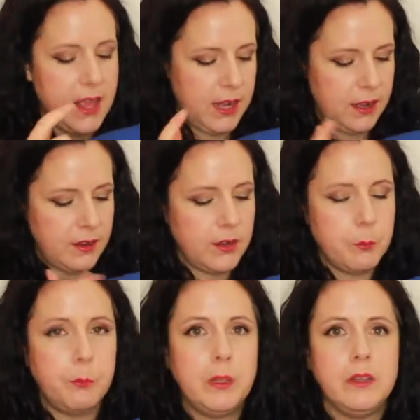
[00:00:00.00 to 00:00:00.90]
and the
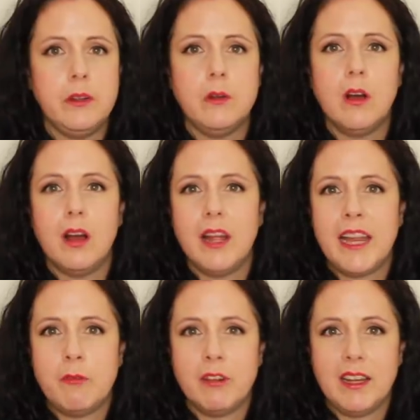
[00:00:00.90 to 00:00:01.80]
blue
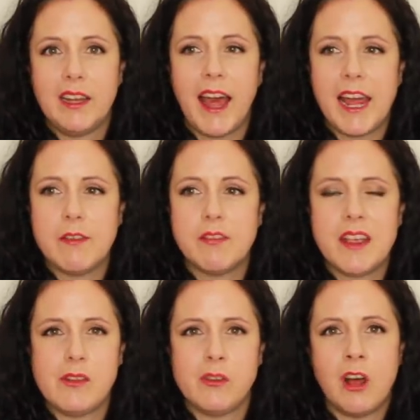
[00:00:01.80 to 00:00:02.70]
in real life
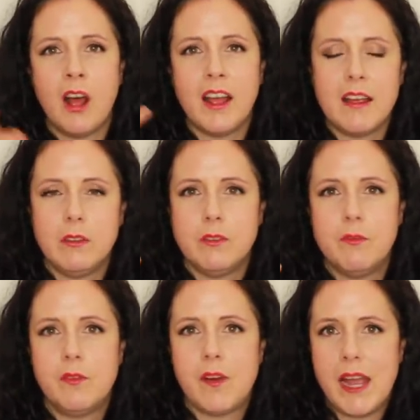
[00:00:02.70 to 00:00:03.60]
is not as
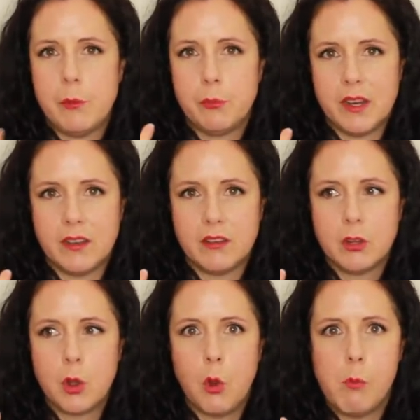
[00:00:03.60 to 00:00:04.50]
vibrant
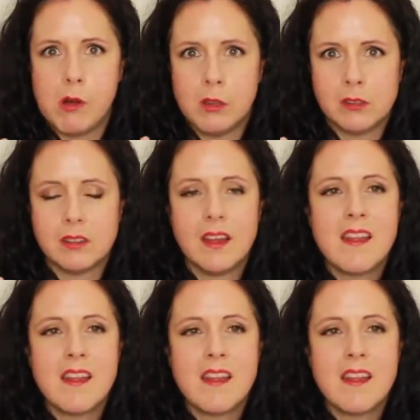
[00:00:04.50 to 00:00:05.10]
cobalt